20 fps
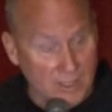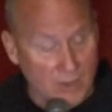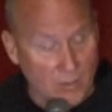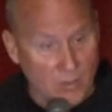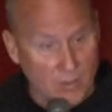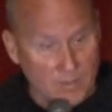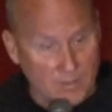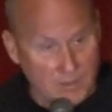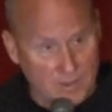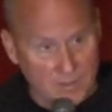I
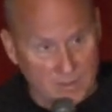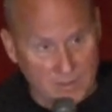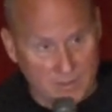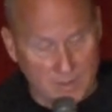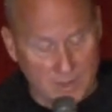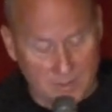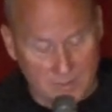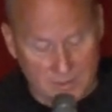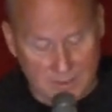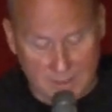want people to
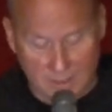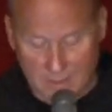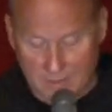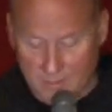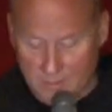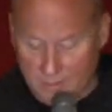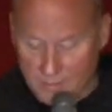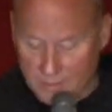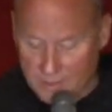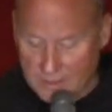be able to see that I'm
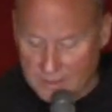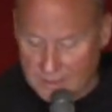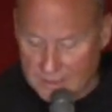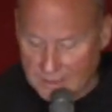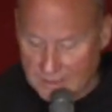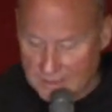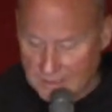a priest.